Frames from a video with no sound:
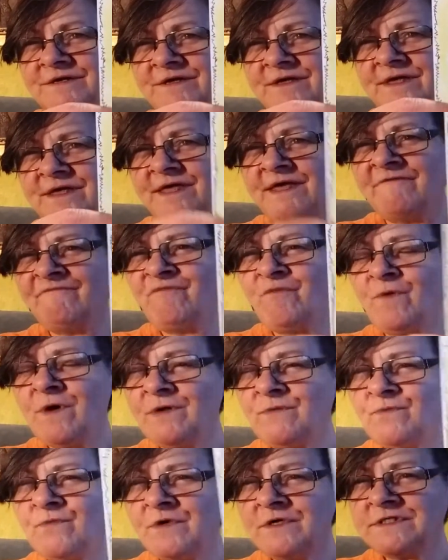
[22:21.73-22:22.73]
if
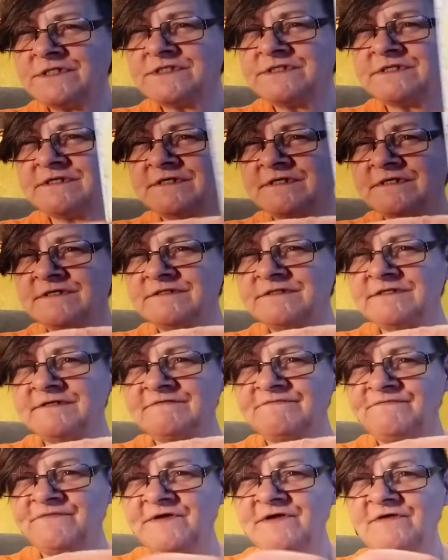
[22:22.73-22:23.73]
one wants to
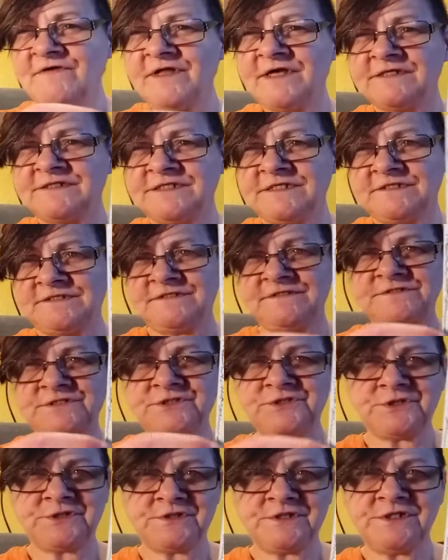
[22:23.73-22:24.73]
feel like this is
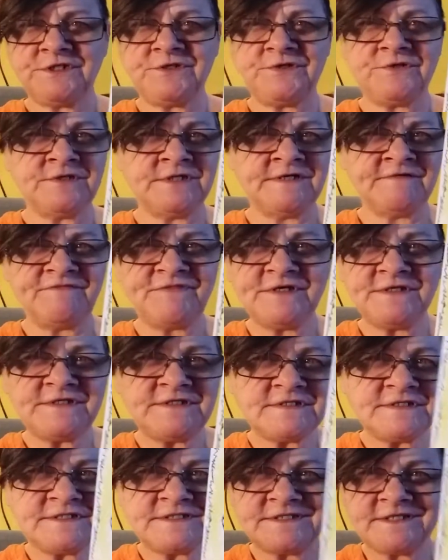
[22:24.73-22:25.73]
true, and if this
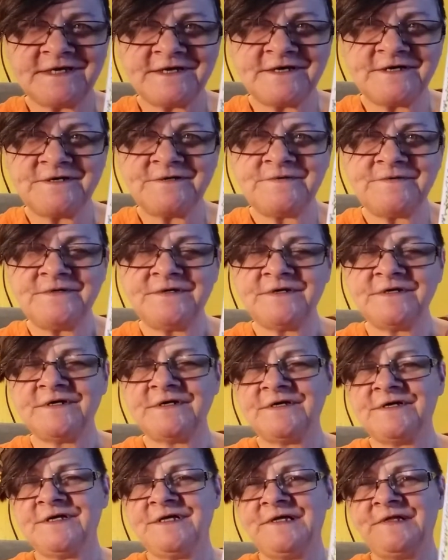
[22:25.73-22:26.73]
is so,
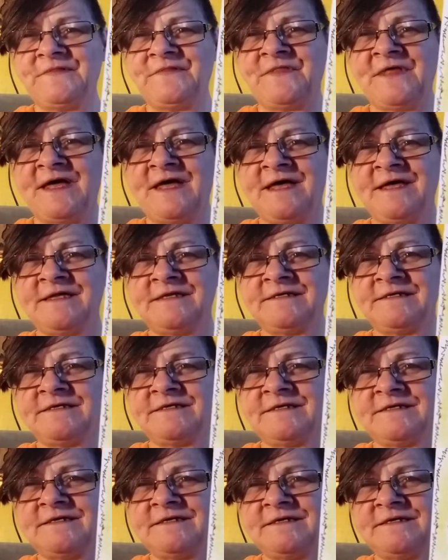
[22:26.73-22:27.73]
that
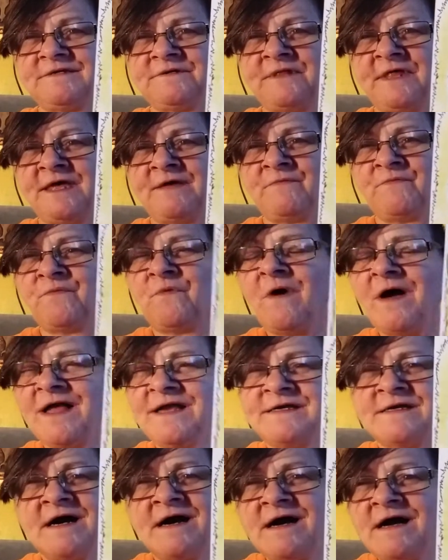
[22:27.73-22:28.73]
why
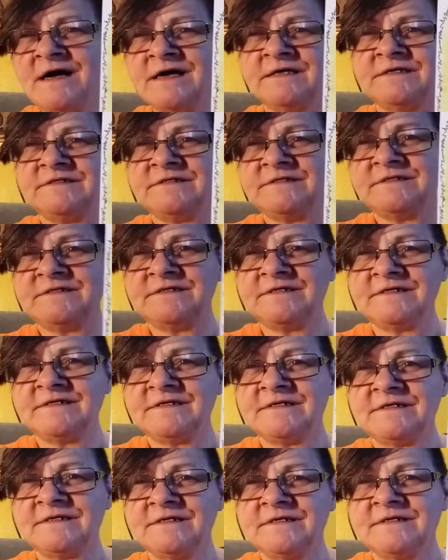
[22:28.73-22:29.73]
not?
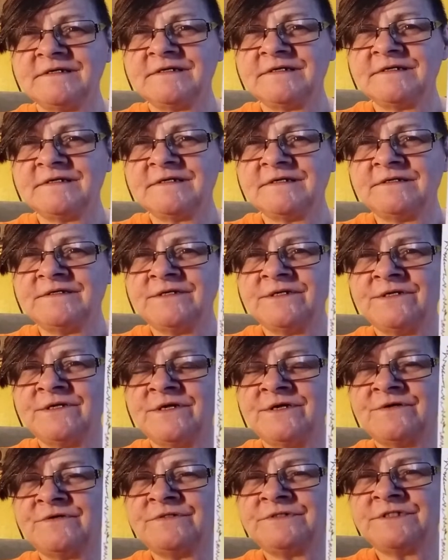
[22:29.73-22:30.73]
You
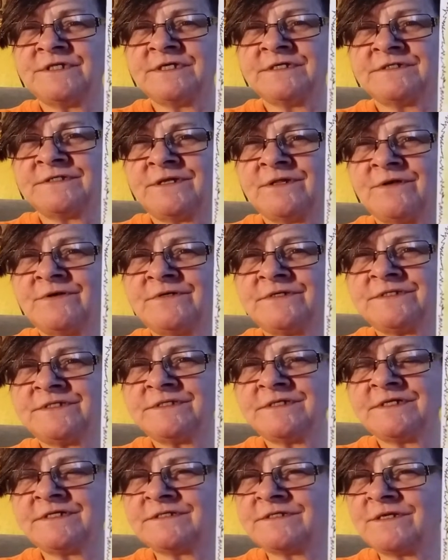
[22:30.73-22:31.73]
know, as long
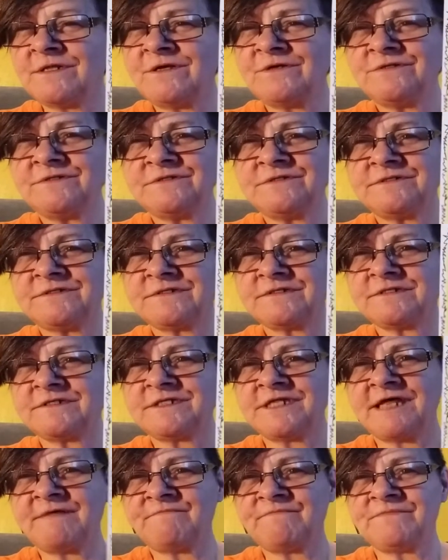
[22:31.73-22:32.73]
as
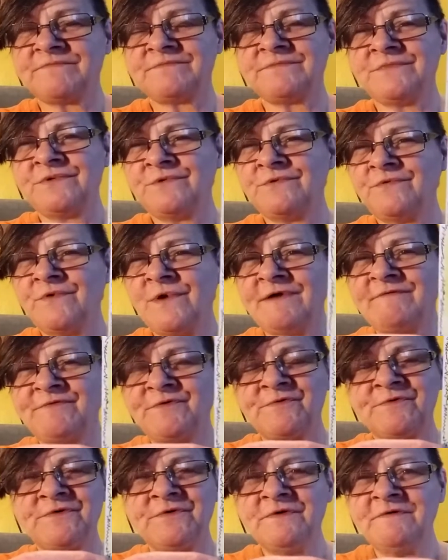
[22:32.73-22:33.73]
that
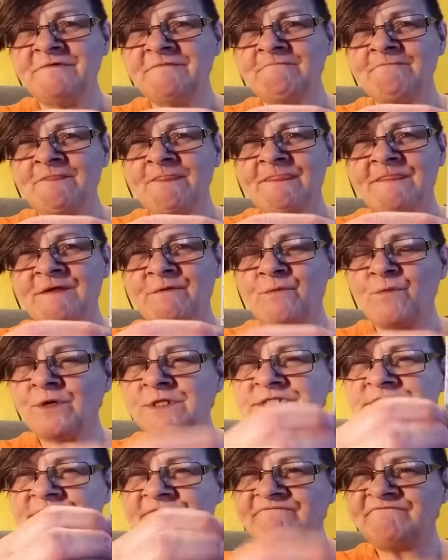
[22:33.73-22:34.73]
whoever
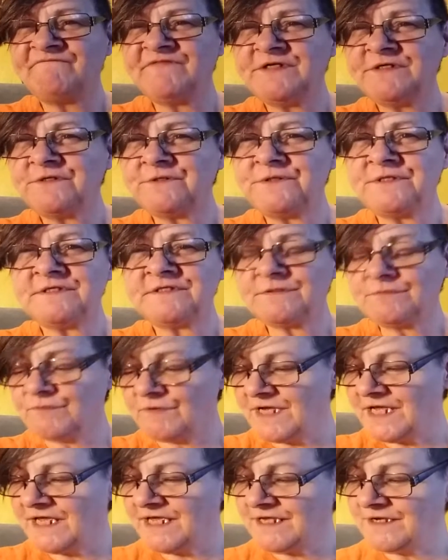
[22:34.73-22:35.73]
wants to feel this
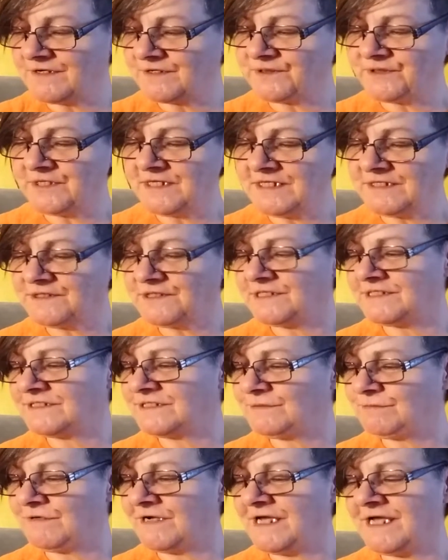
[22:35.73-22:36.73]
way or think
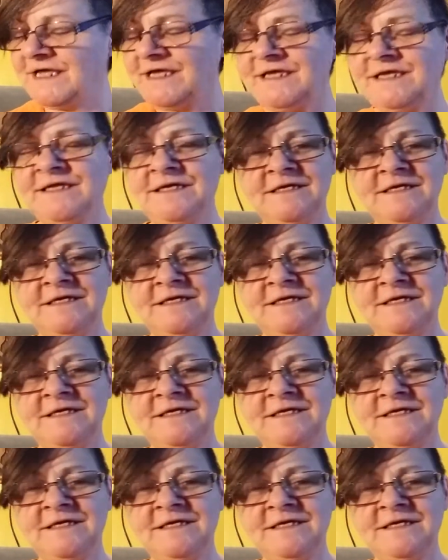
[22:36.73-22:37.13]
this way